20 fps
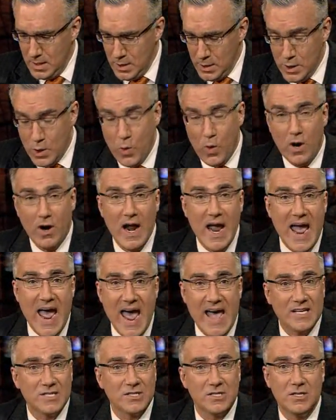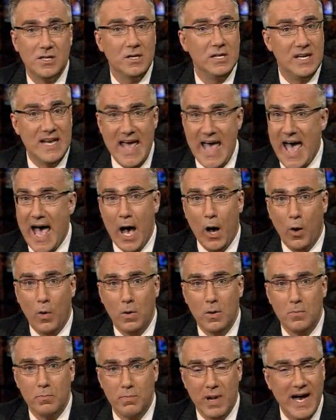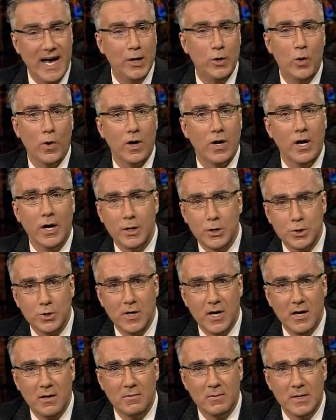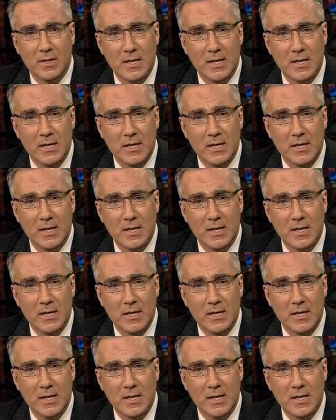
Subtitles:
You are asked now by your country,